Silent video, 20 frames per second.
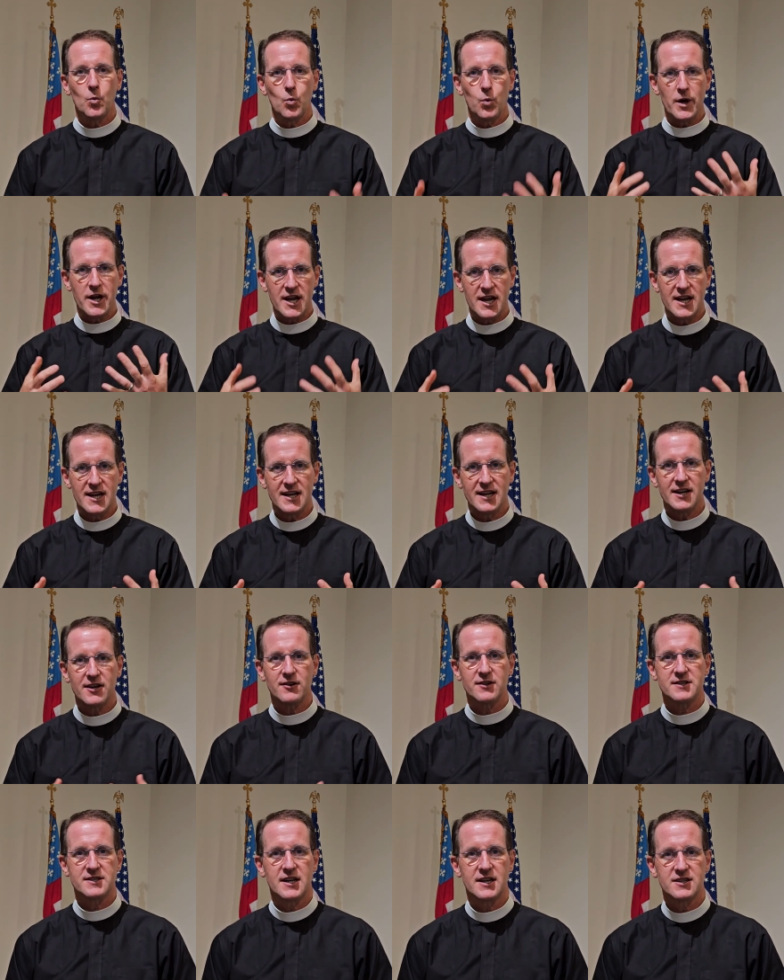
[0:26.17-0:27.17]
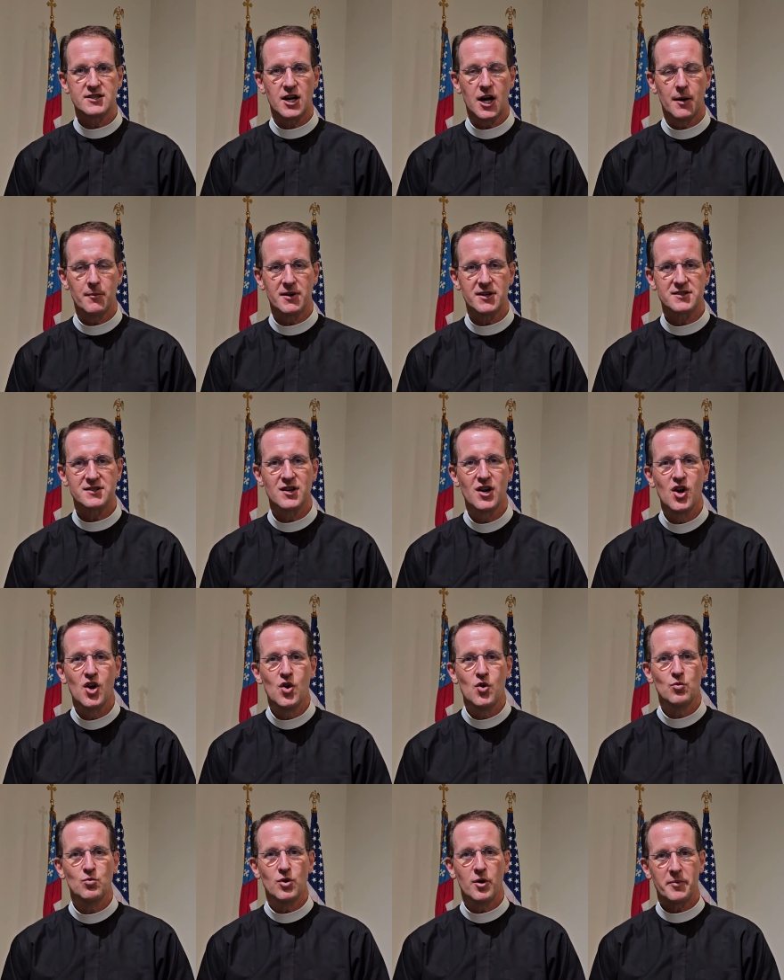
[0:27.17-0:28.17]
we here at St. Thomas
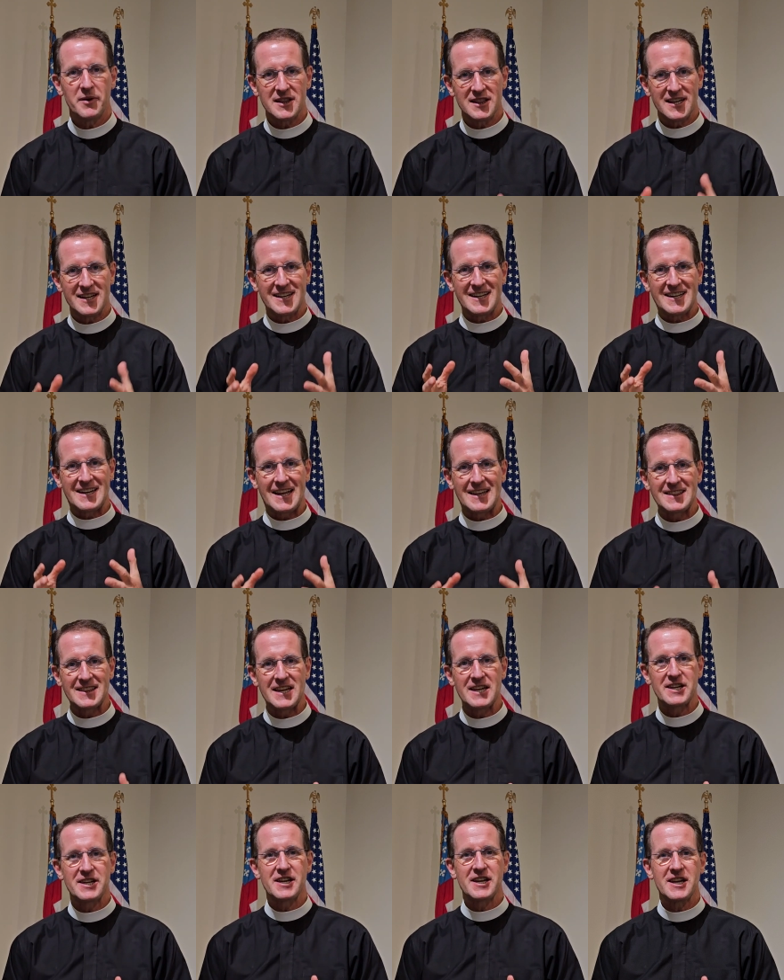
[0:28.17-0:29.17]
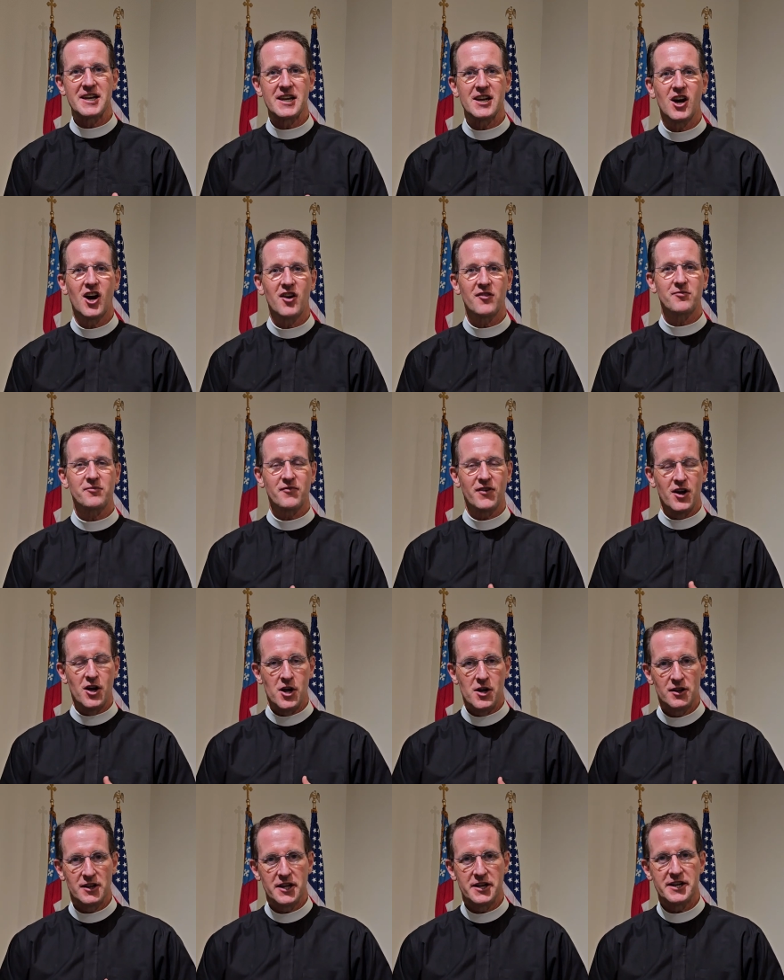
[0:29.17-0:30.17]
will be leading a litany of
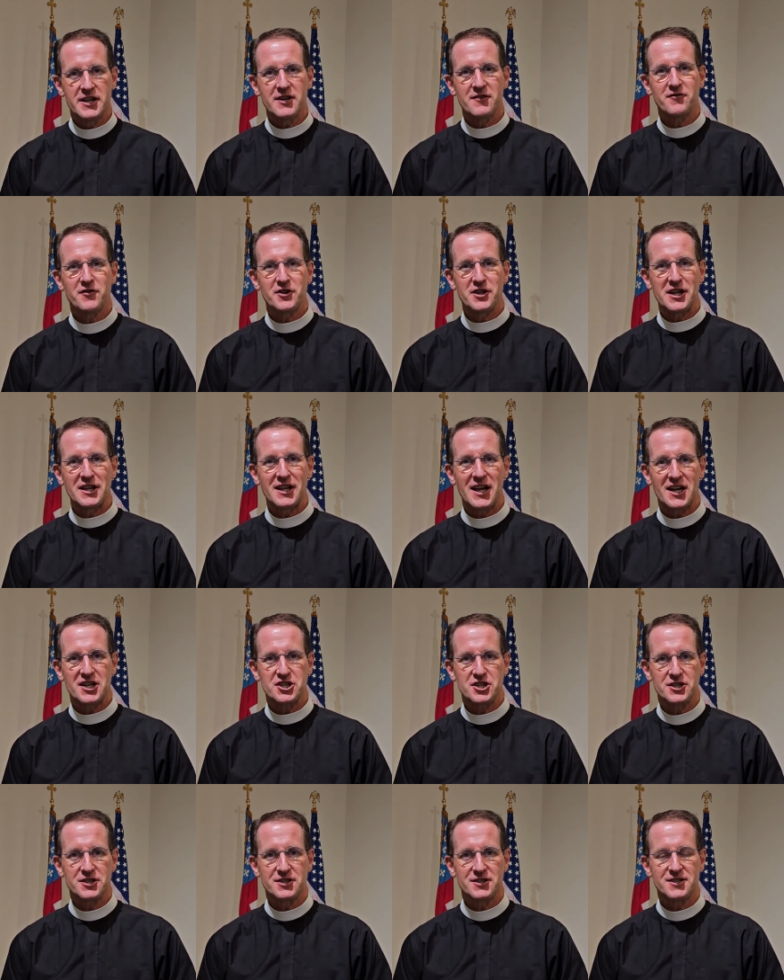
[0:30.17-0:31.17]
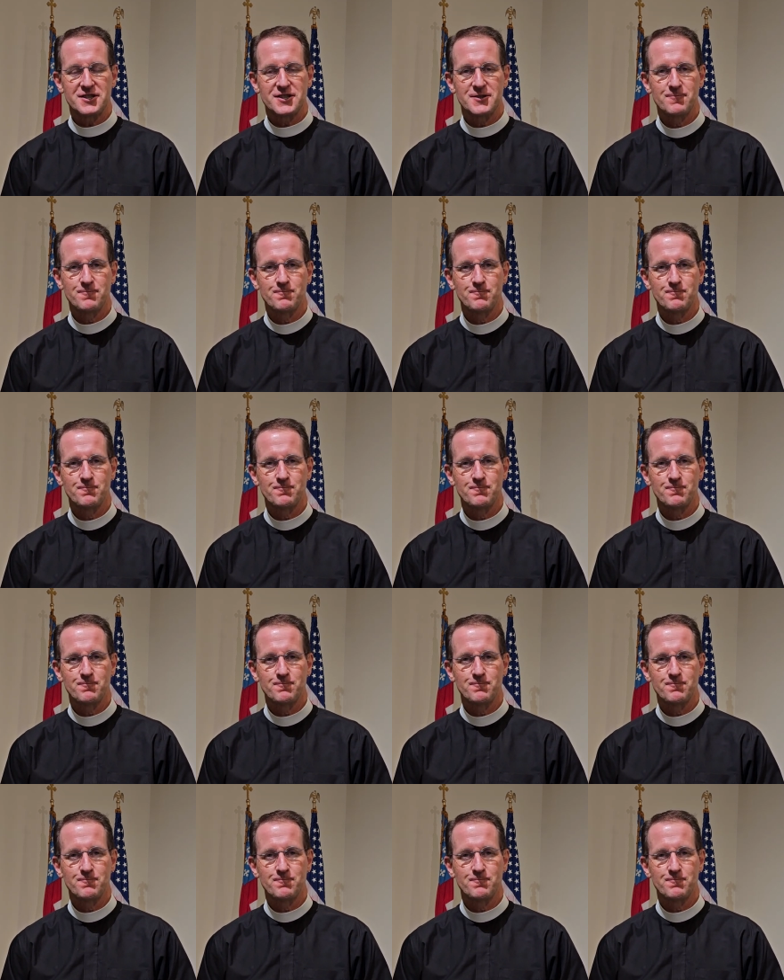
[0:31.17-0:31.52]
litany for the elections.